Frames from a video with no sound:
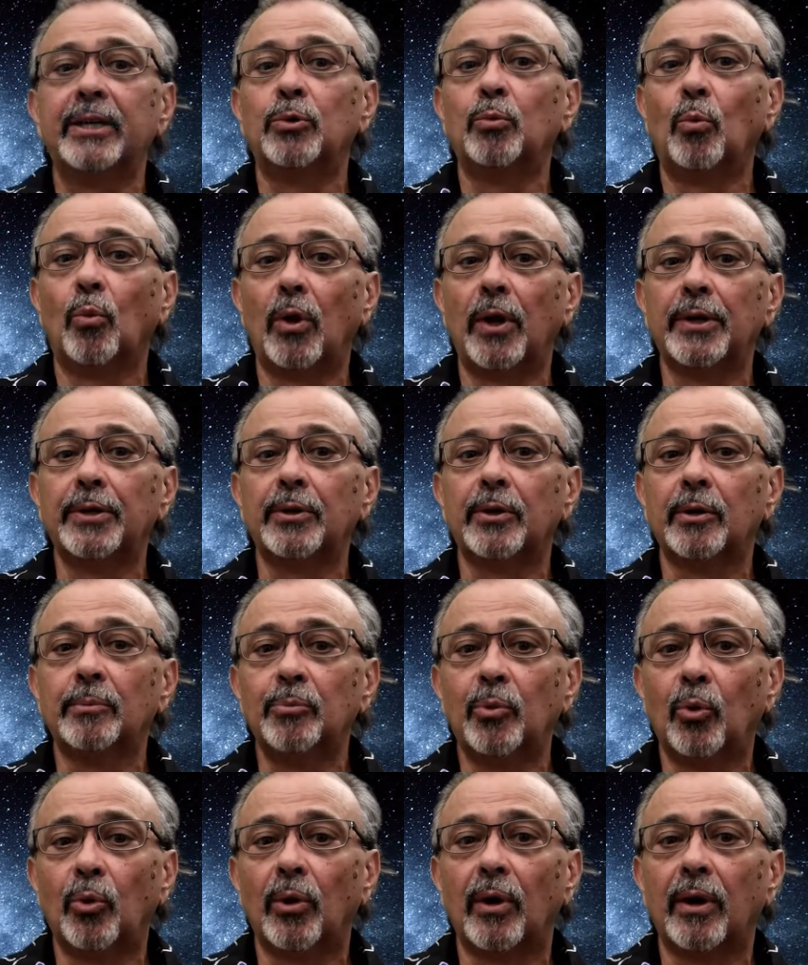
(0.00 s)
in one or
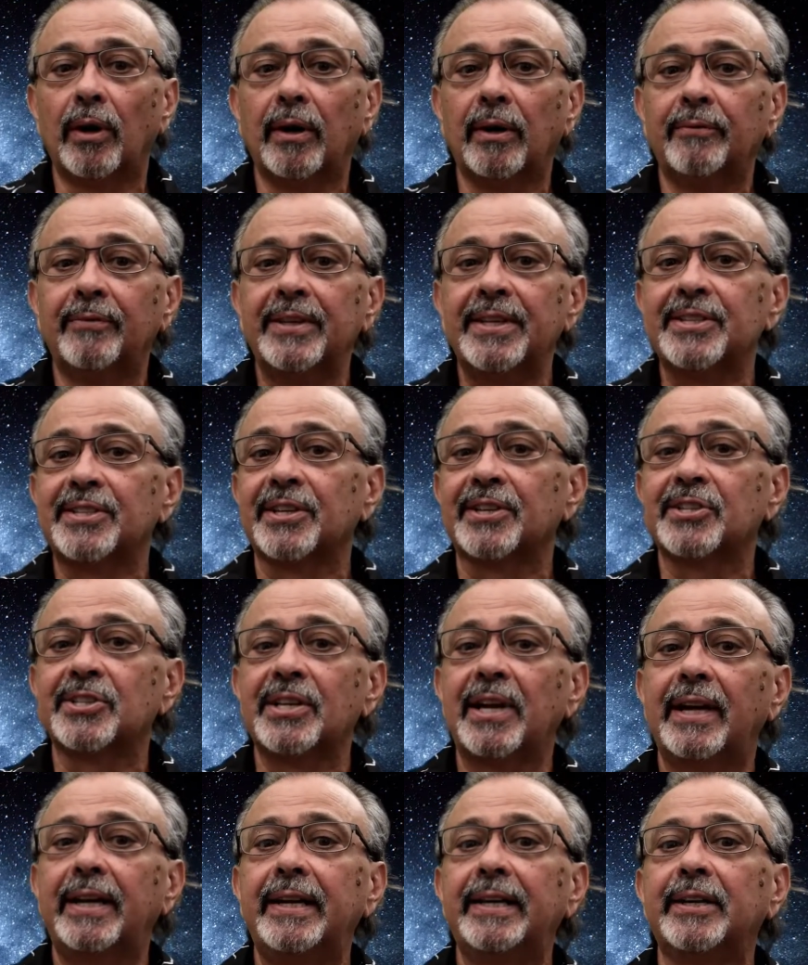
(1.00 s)
more of these
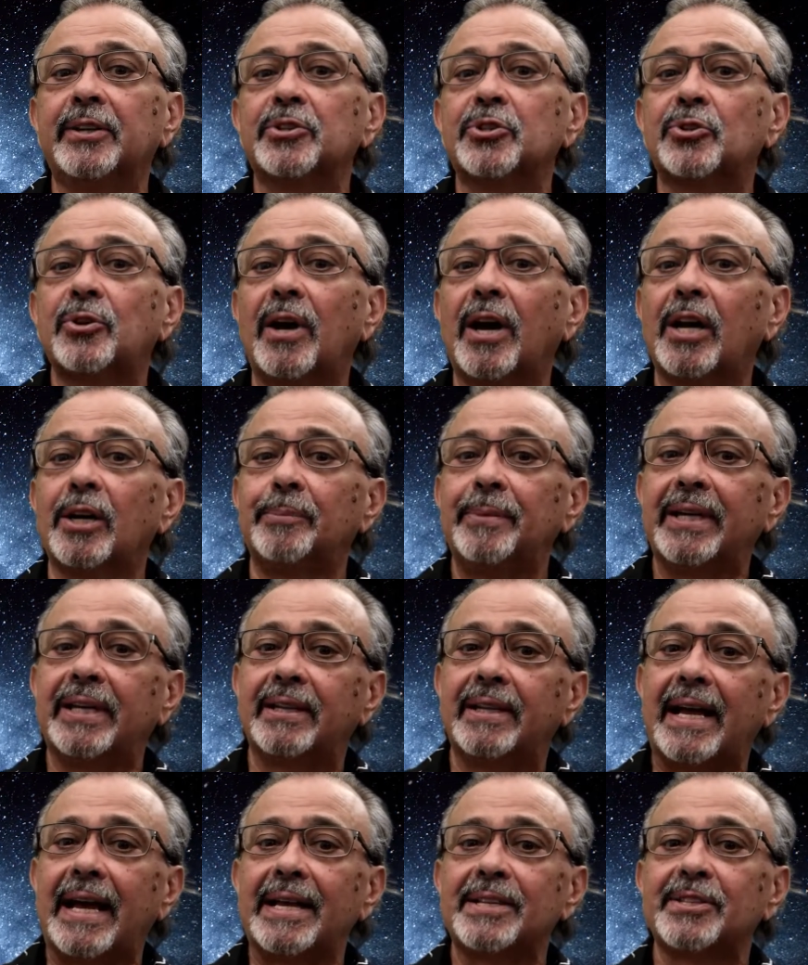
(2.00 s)
exciting astronomy
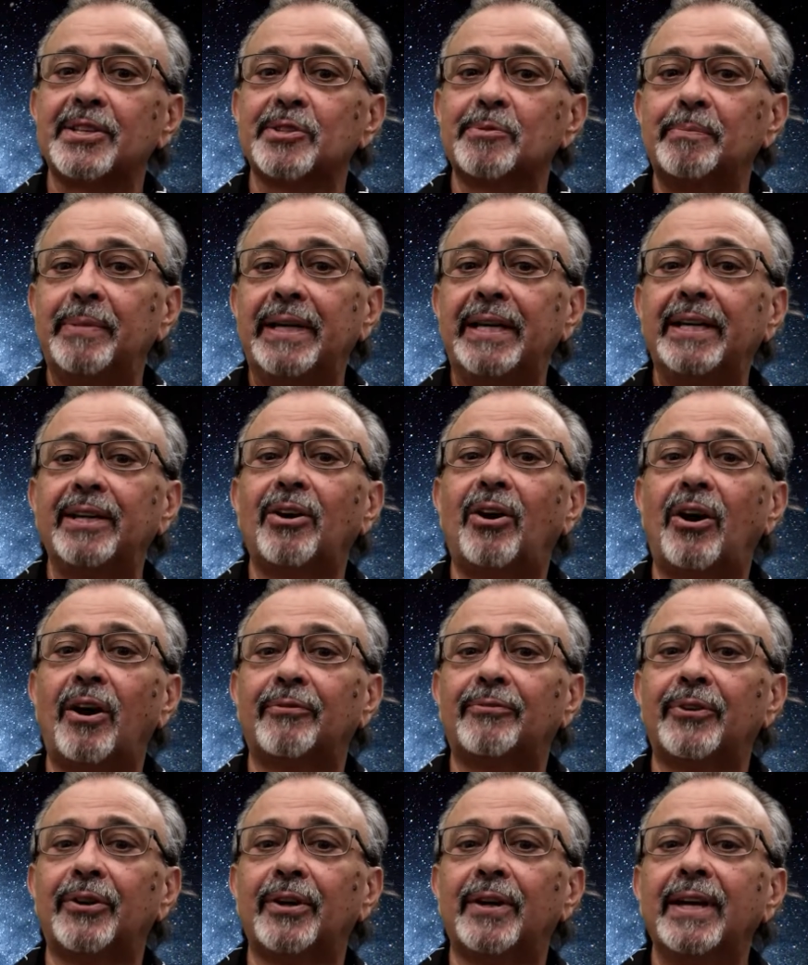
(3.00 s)
classes being
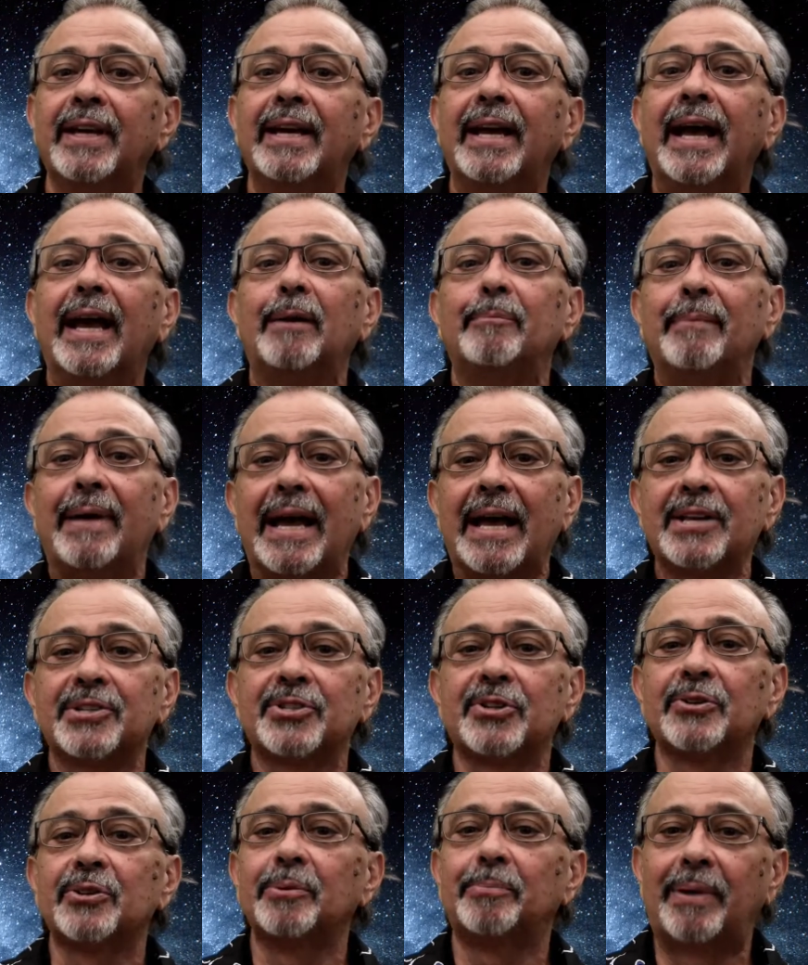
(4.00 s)
offered at
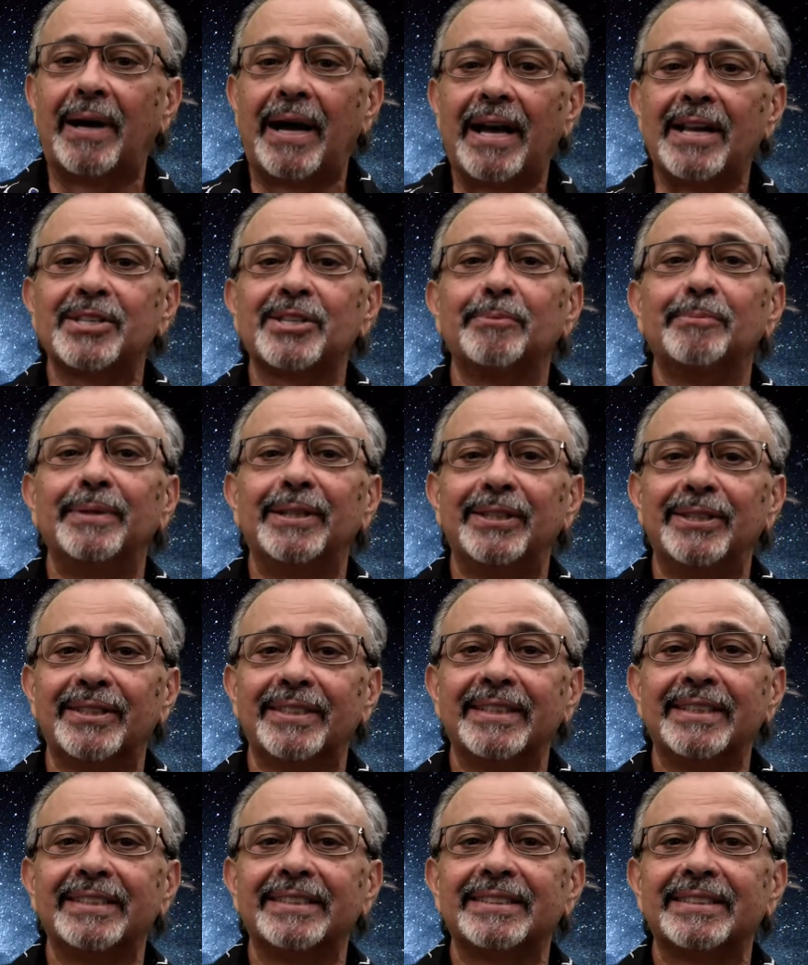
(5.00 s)
Master the
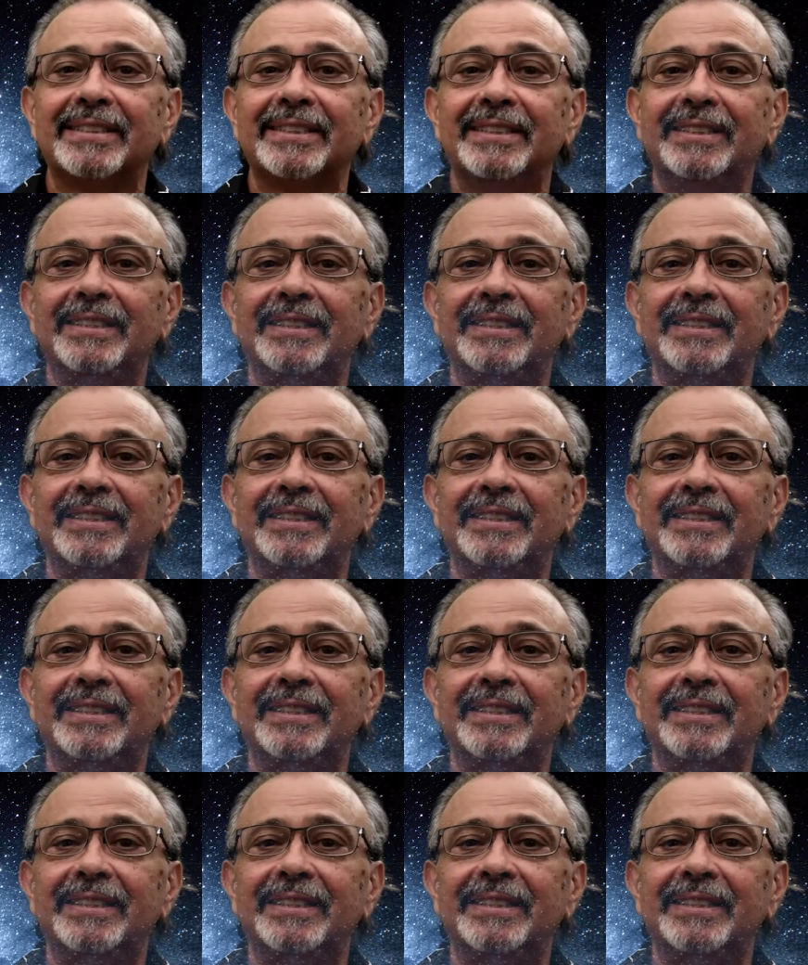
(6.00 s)
Possibilities.